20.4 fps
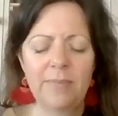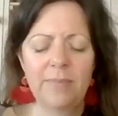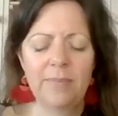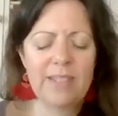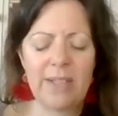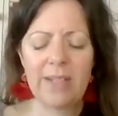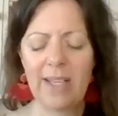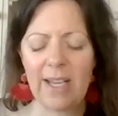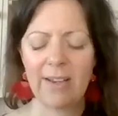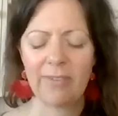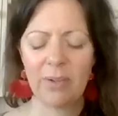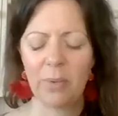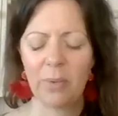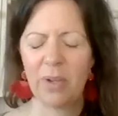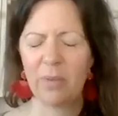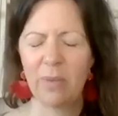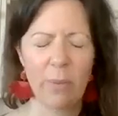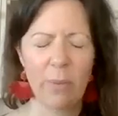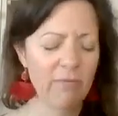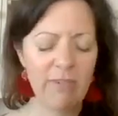So yeah, if you
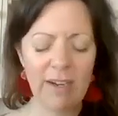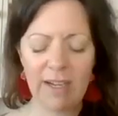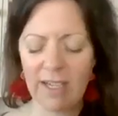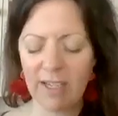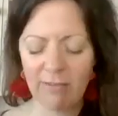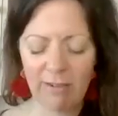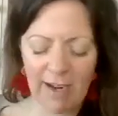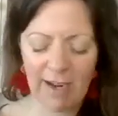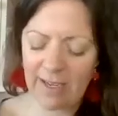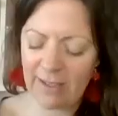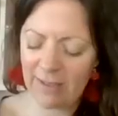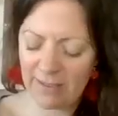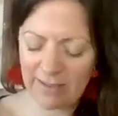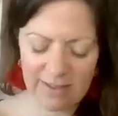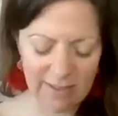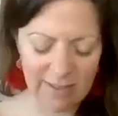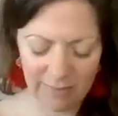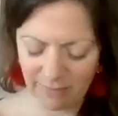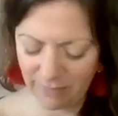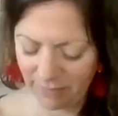want to wriggle around,
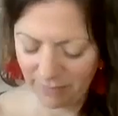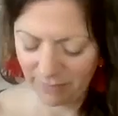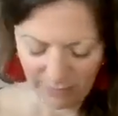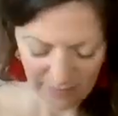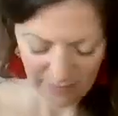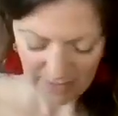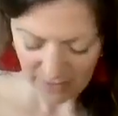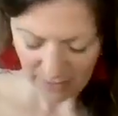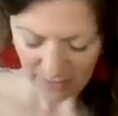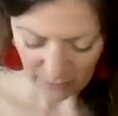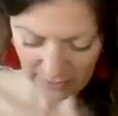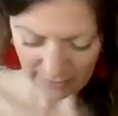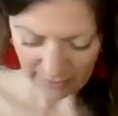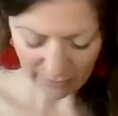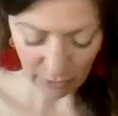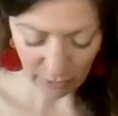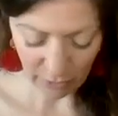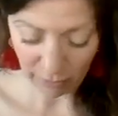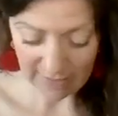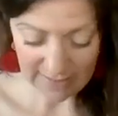and whenever
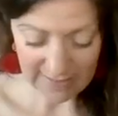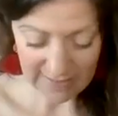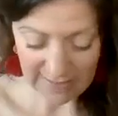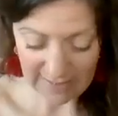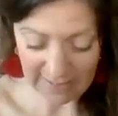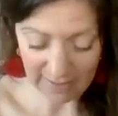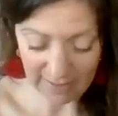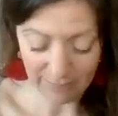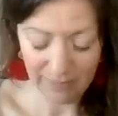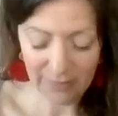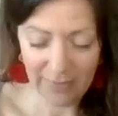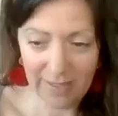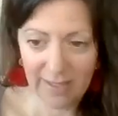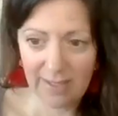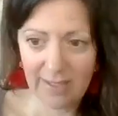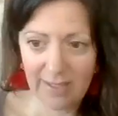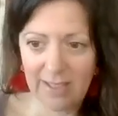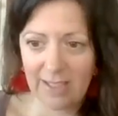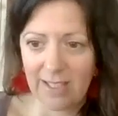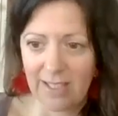you're ready,
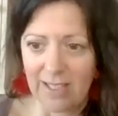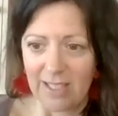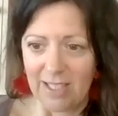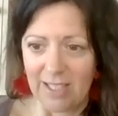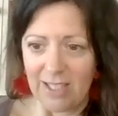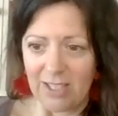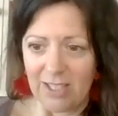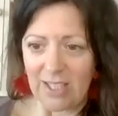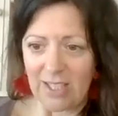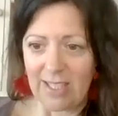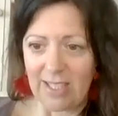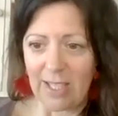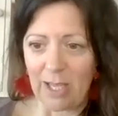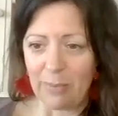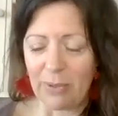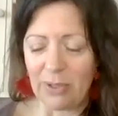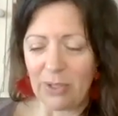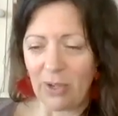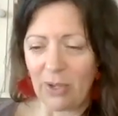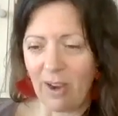gently
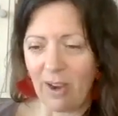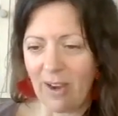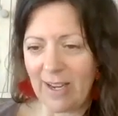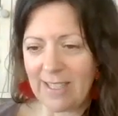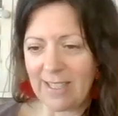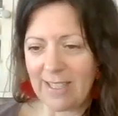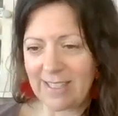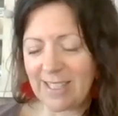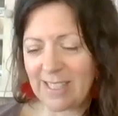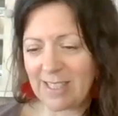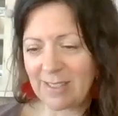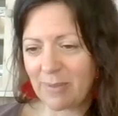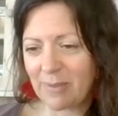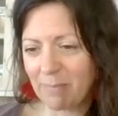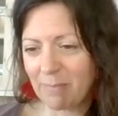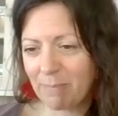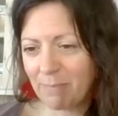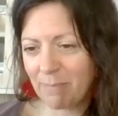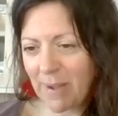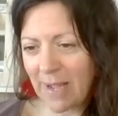open your eyes. And it's
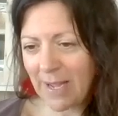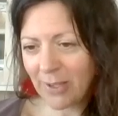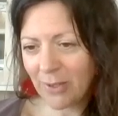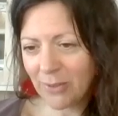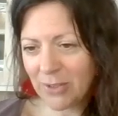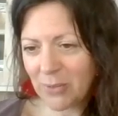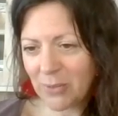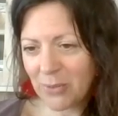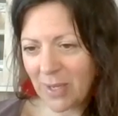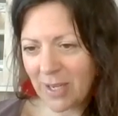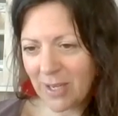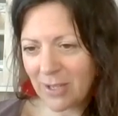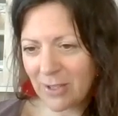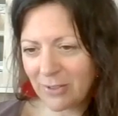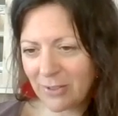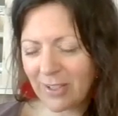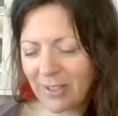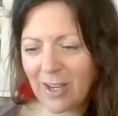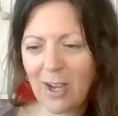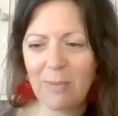bang on
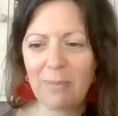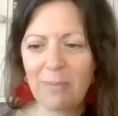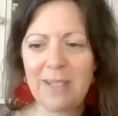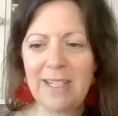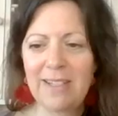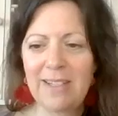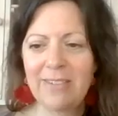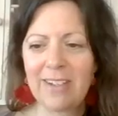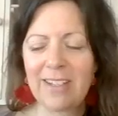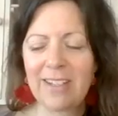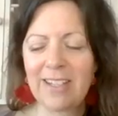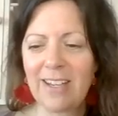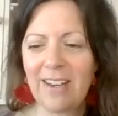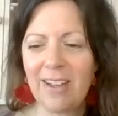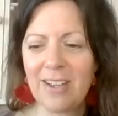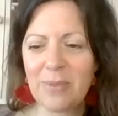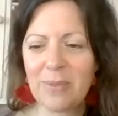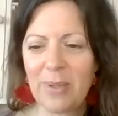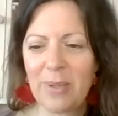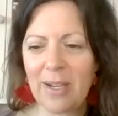12. I can't believe
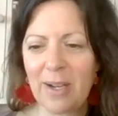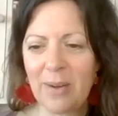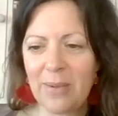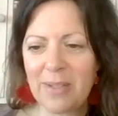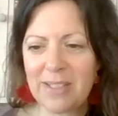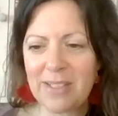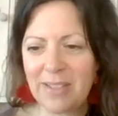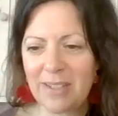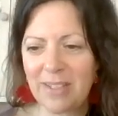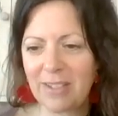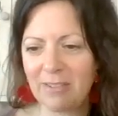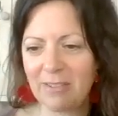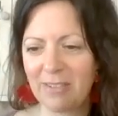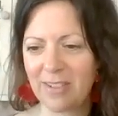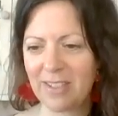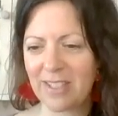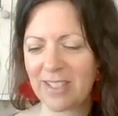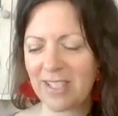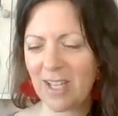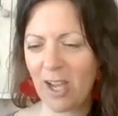last week
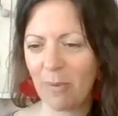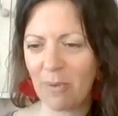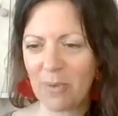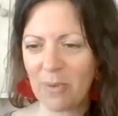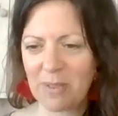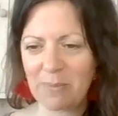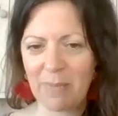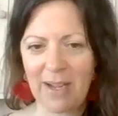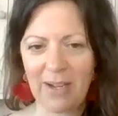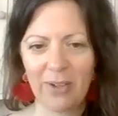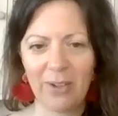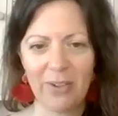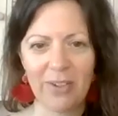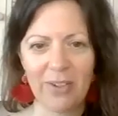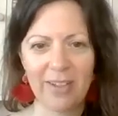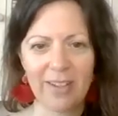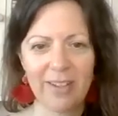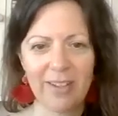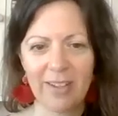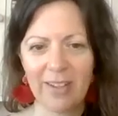the timing was bang
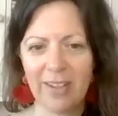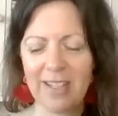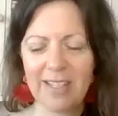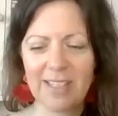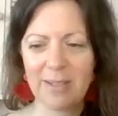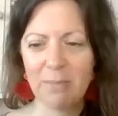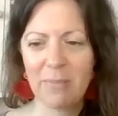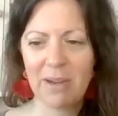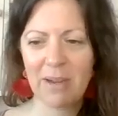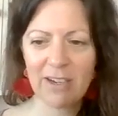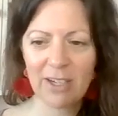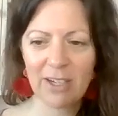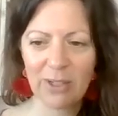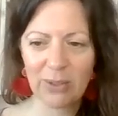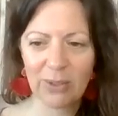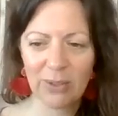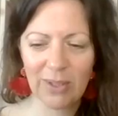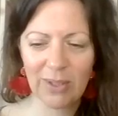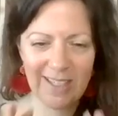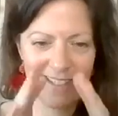on. It's a
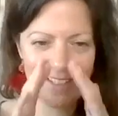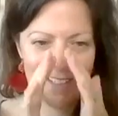miracle.